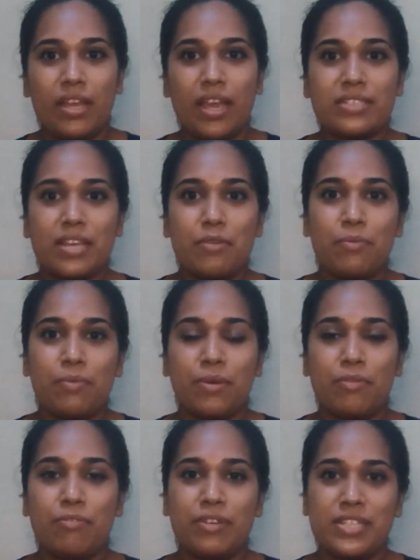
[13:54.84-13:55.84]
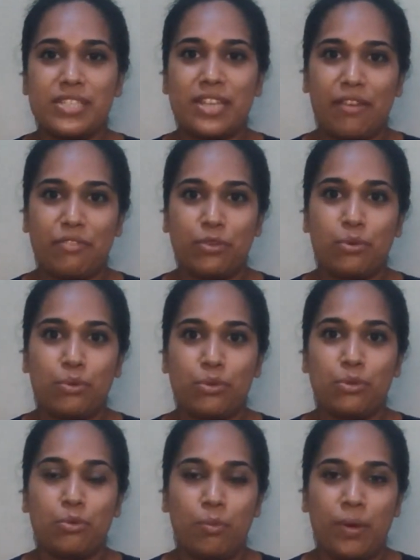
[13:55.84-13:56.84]
as I first have to go
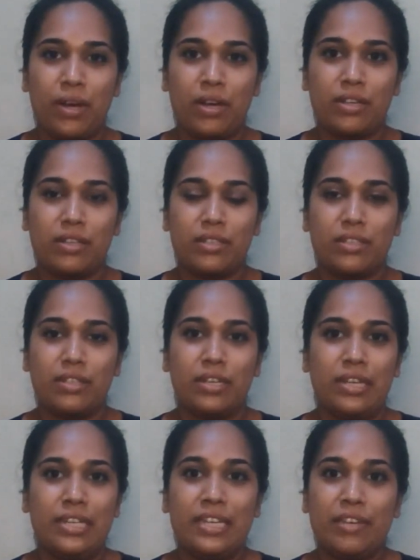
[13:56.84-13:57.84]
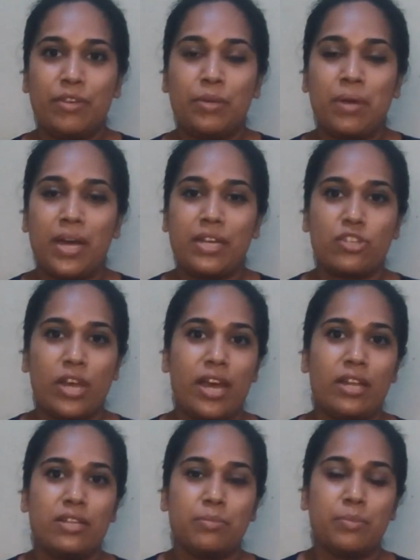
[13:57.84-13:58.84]
to work, leaving my
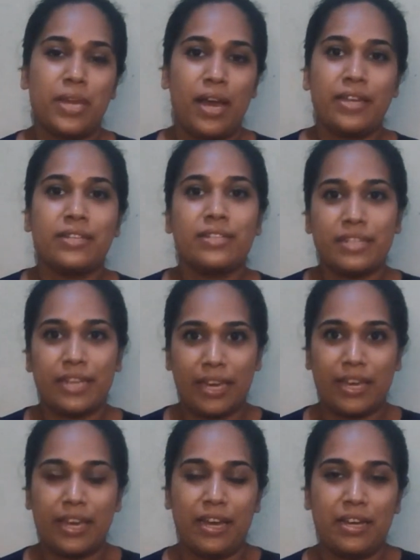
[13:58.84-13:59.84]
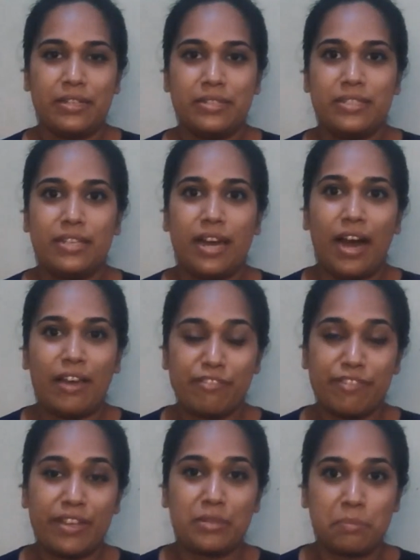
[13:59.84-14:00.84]
child behind a daycare, I
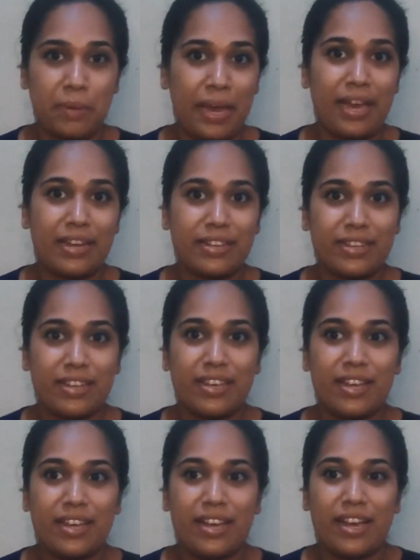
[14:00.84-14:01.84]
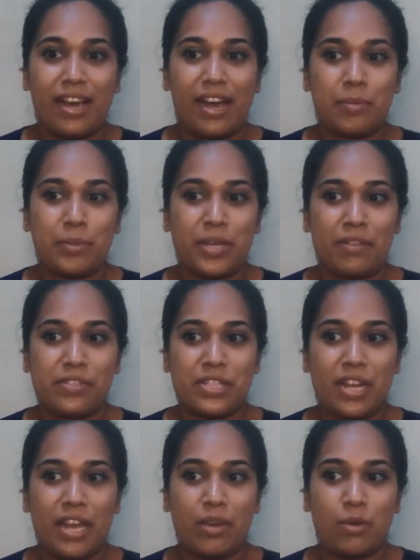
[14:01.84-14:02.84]
felt bad. I mean, I
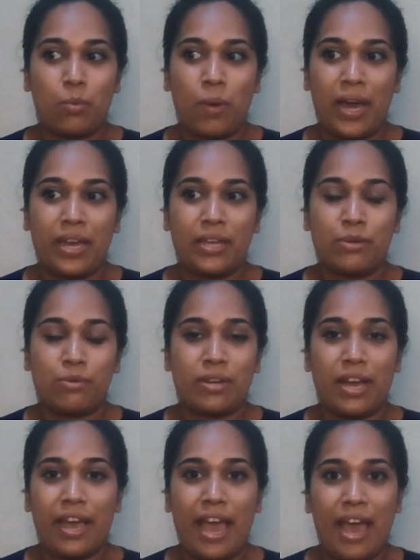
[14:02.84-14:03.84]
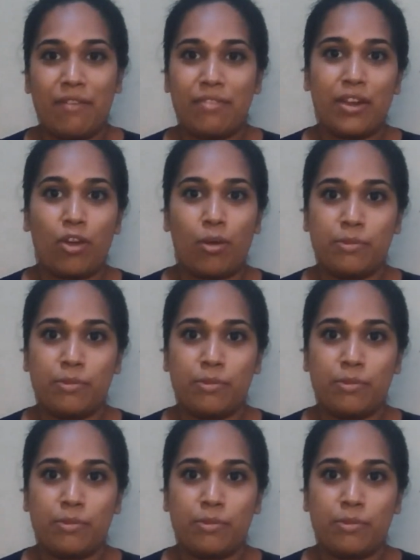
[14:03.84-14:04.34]
was like, why don't I have that